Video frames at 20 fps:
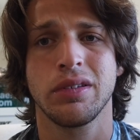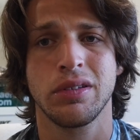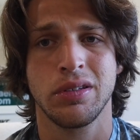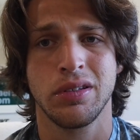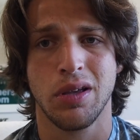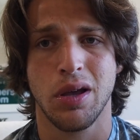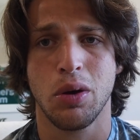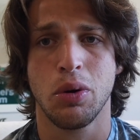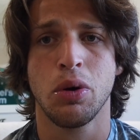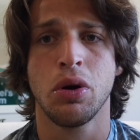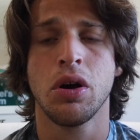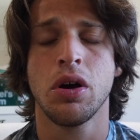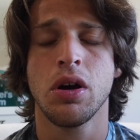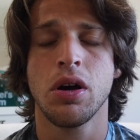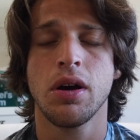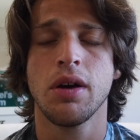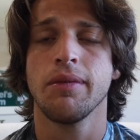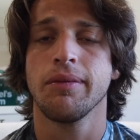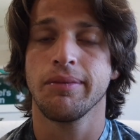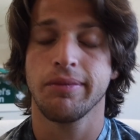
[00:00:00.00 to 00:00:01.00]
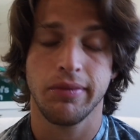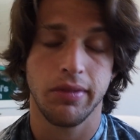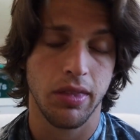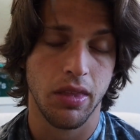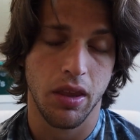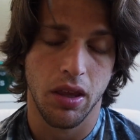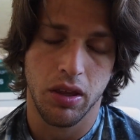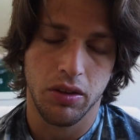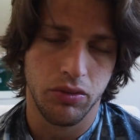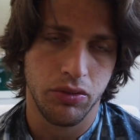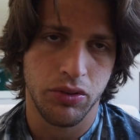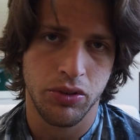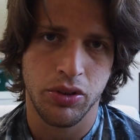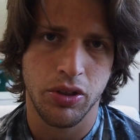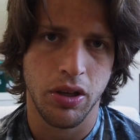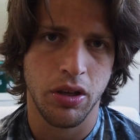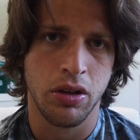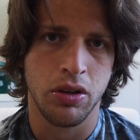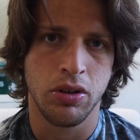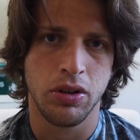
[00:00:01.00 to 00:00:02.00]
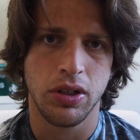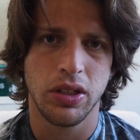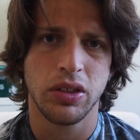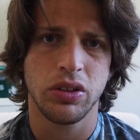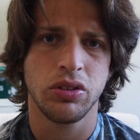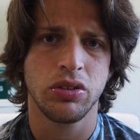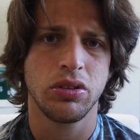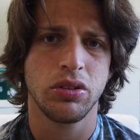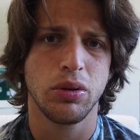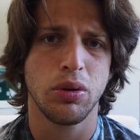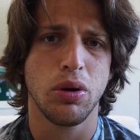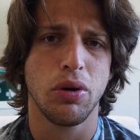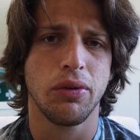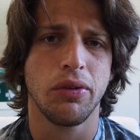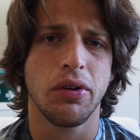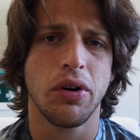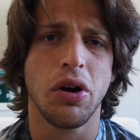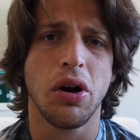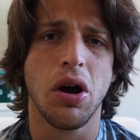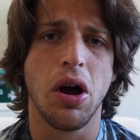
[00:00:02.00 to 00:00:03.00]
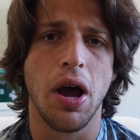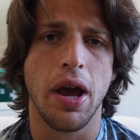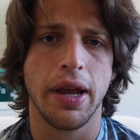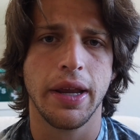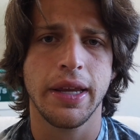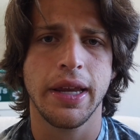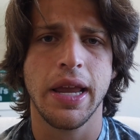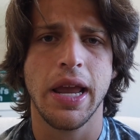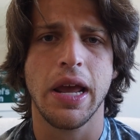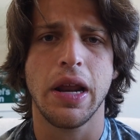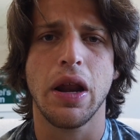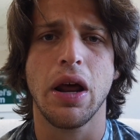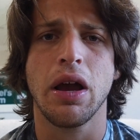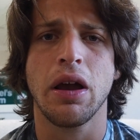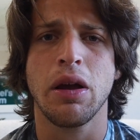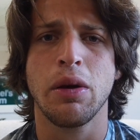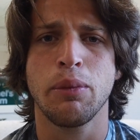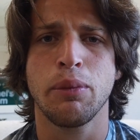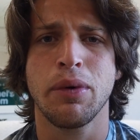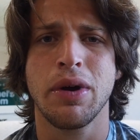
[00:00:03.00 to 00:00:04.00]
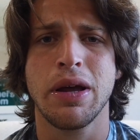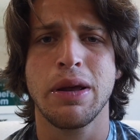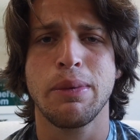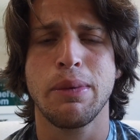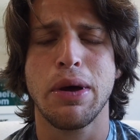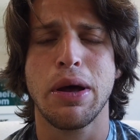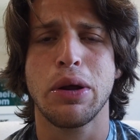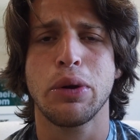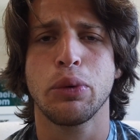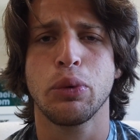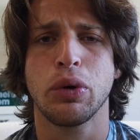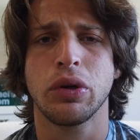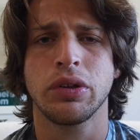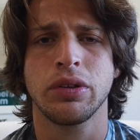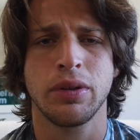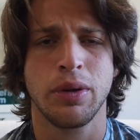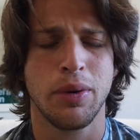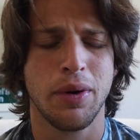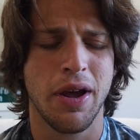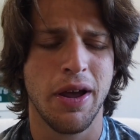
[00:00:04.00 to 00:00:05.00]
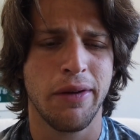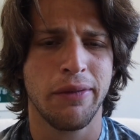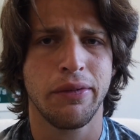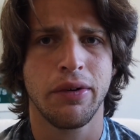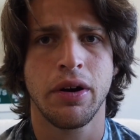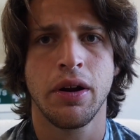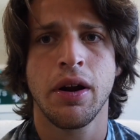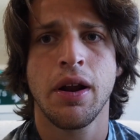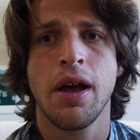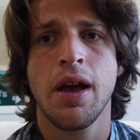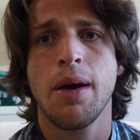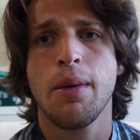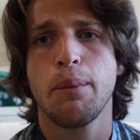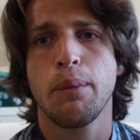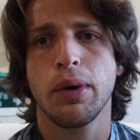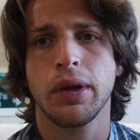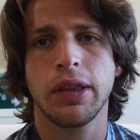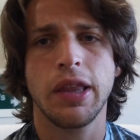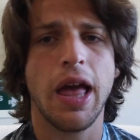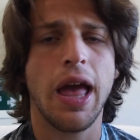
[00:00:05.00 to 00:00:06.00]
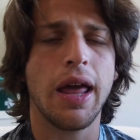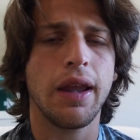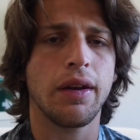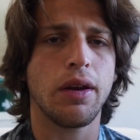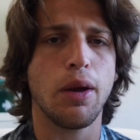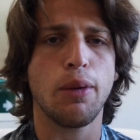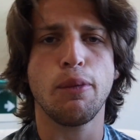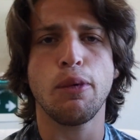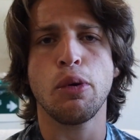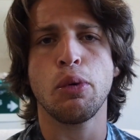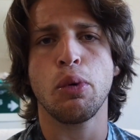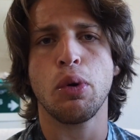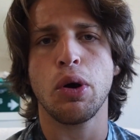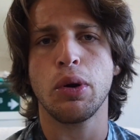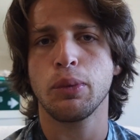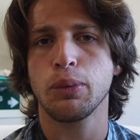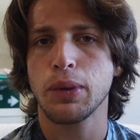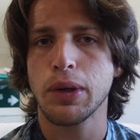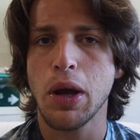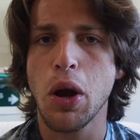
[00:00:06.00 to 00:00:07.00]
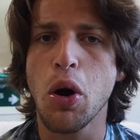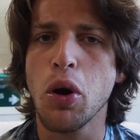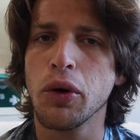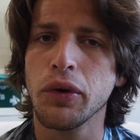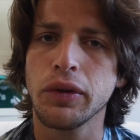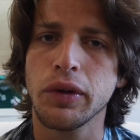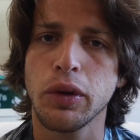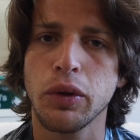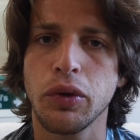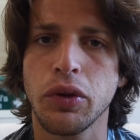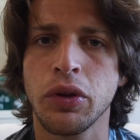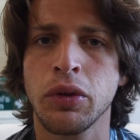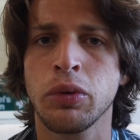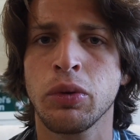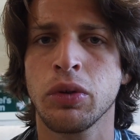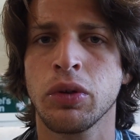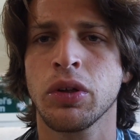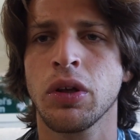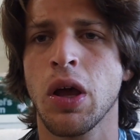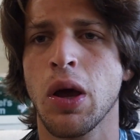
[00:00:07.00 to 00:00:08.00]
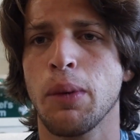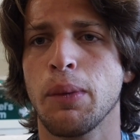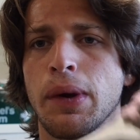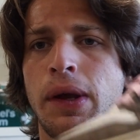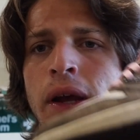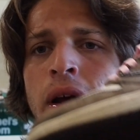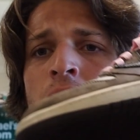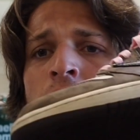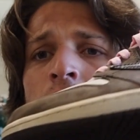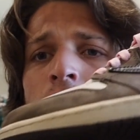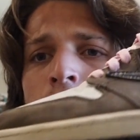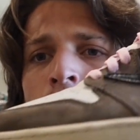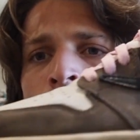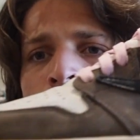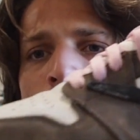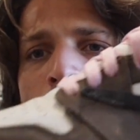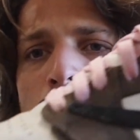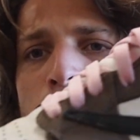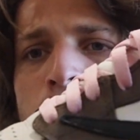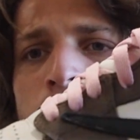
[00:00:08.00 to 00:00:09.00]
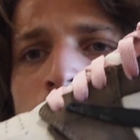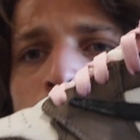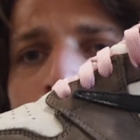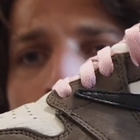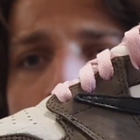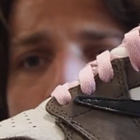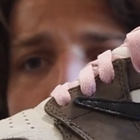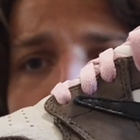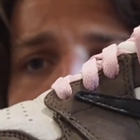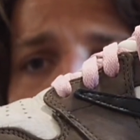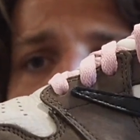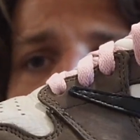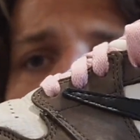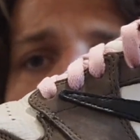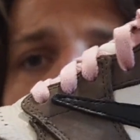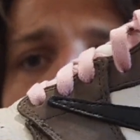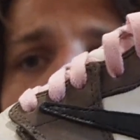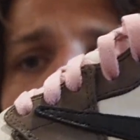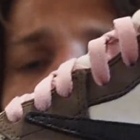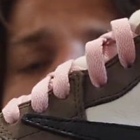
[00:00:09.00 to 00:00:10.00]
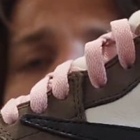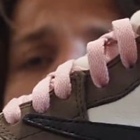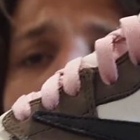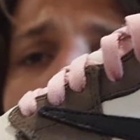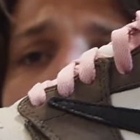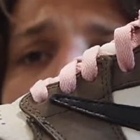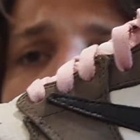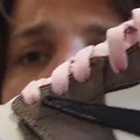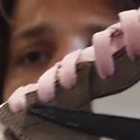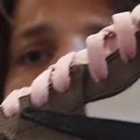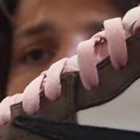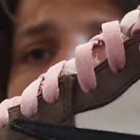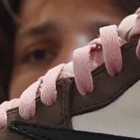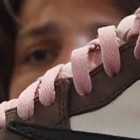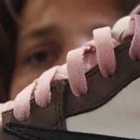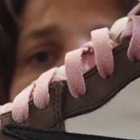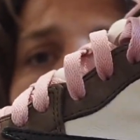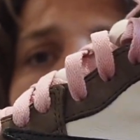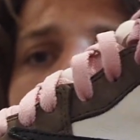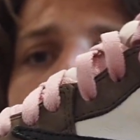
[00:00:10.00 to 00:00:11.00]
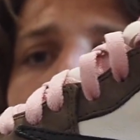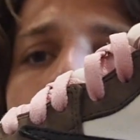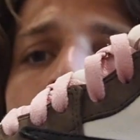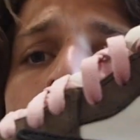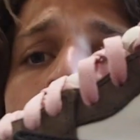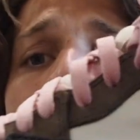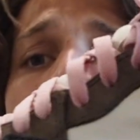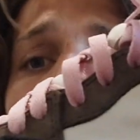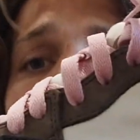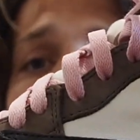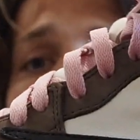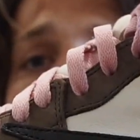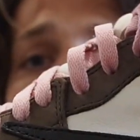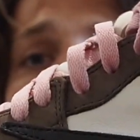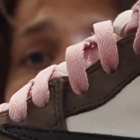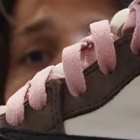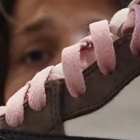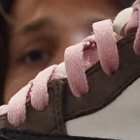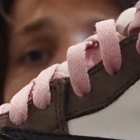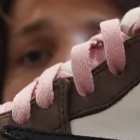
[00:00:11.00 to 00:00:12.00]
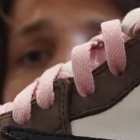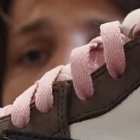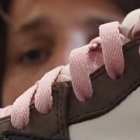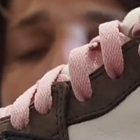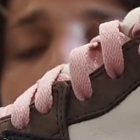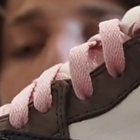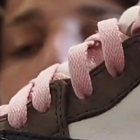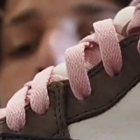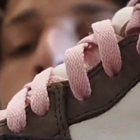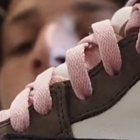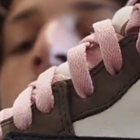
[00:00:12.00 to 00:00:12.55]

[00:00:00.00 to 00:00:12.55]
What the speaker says: So just a clean shoe overall. I cannot complain about it whatsoever. But then number one, we all knew this was coming. The Travis Scott 1 Highs are my favorite Travis Scott.